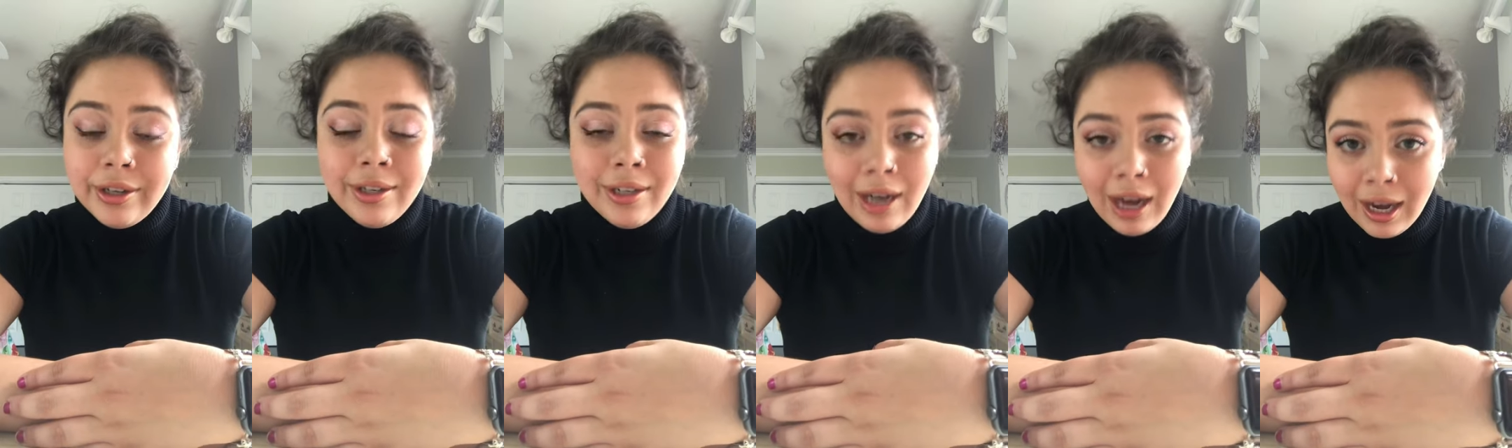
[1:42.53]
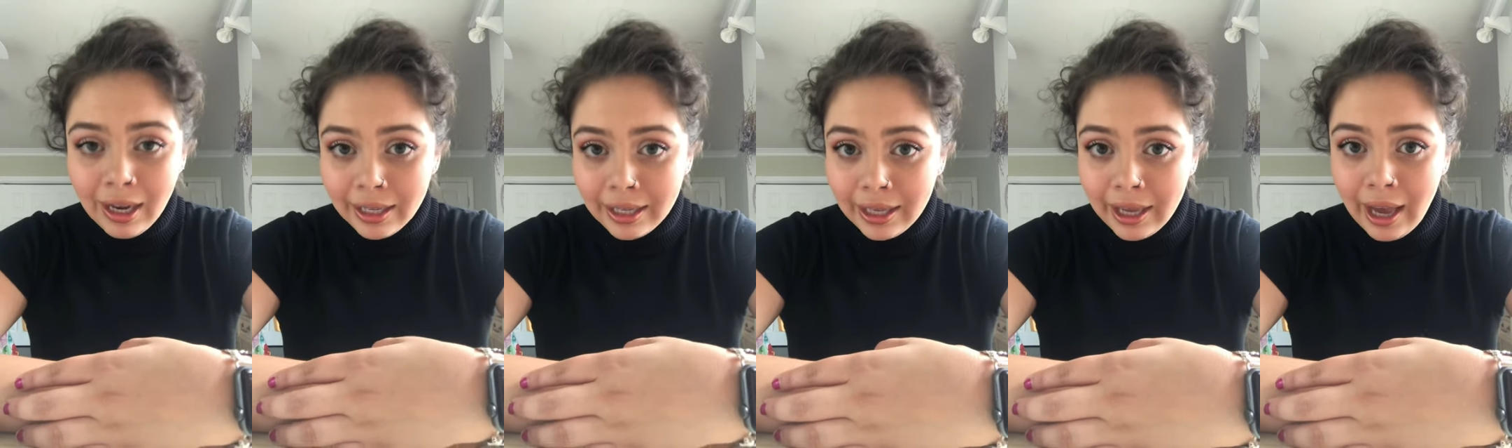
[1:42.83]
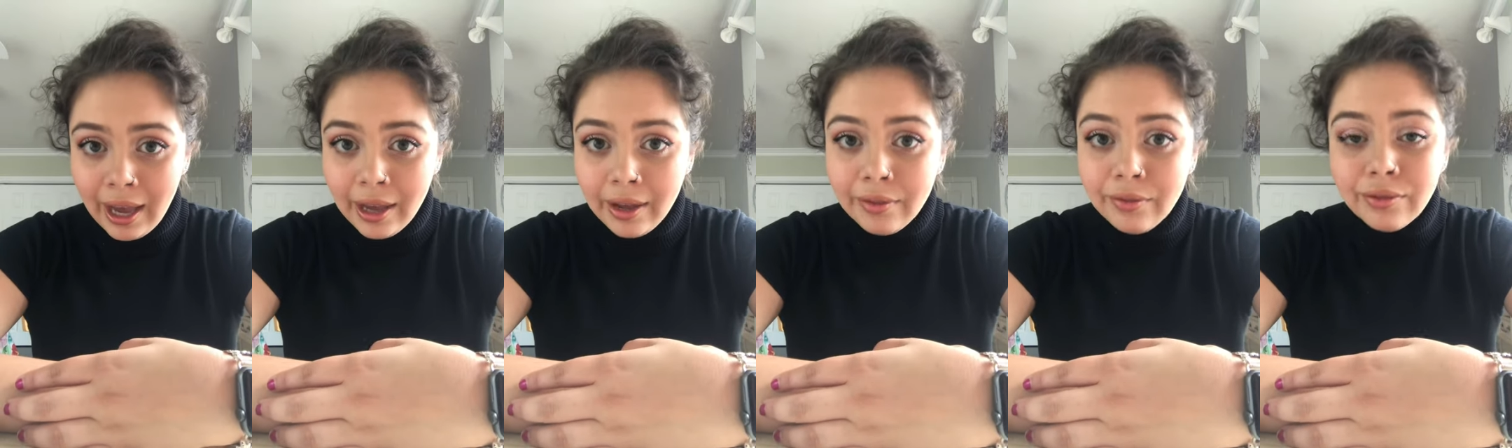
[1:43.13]
not
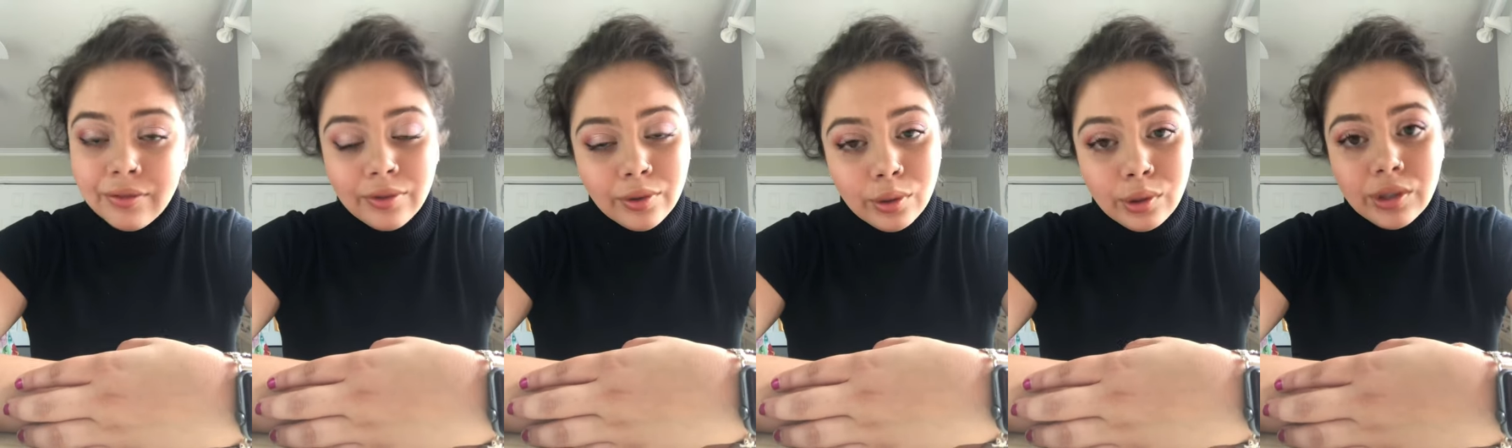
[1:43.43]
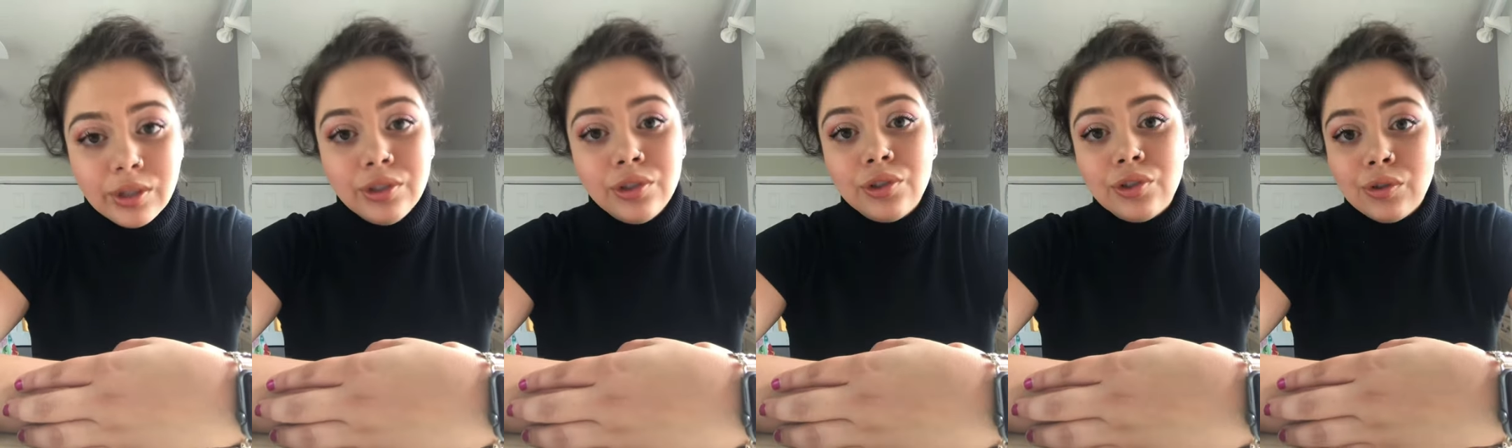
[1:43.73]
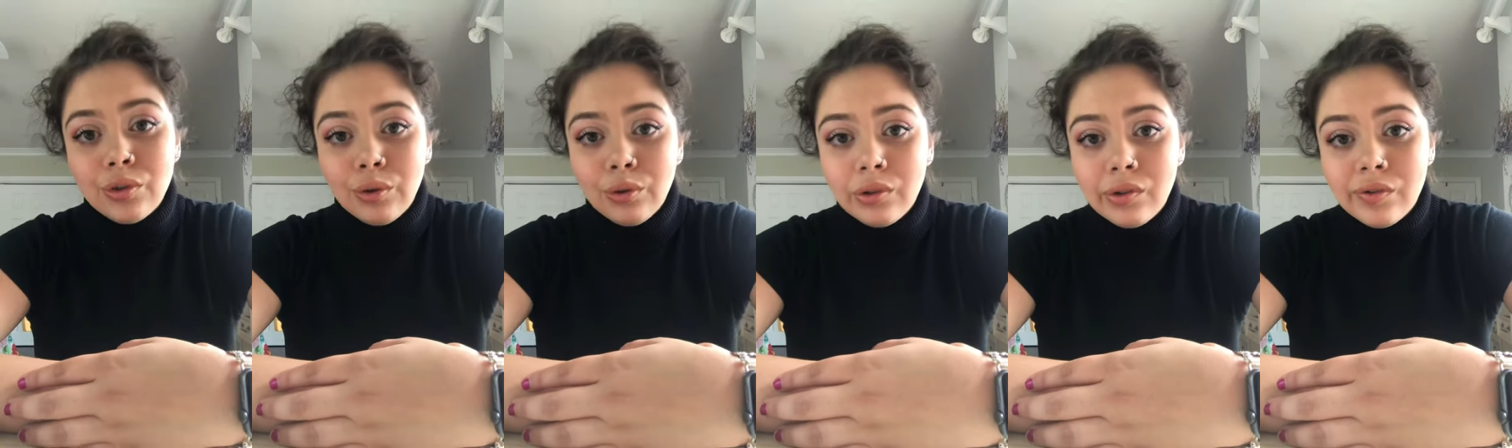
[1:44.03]
get full
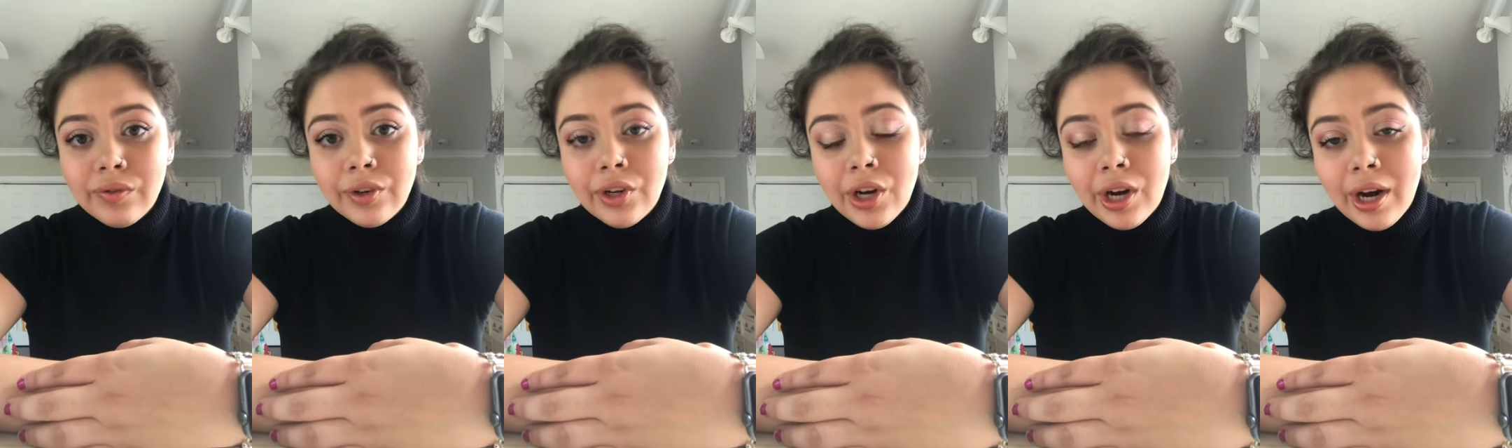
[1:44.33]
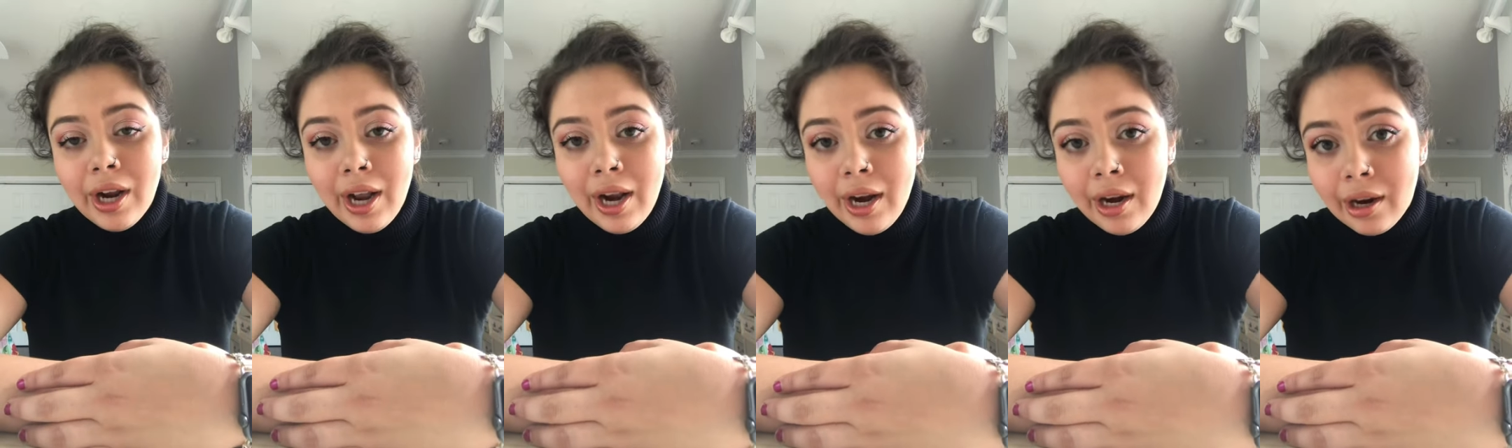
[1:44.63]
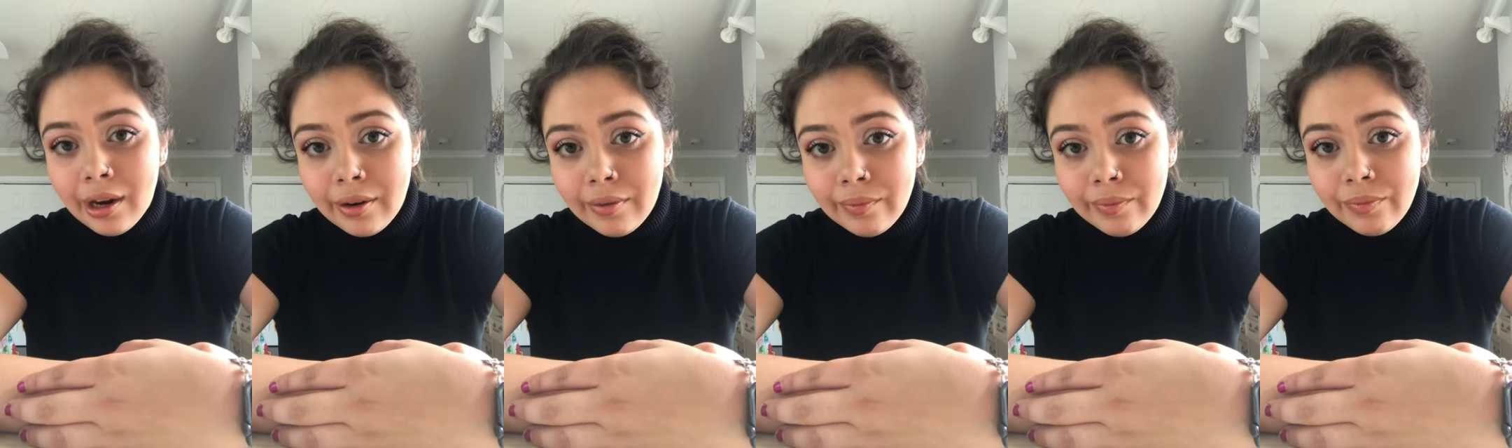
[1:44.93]
control over your hair.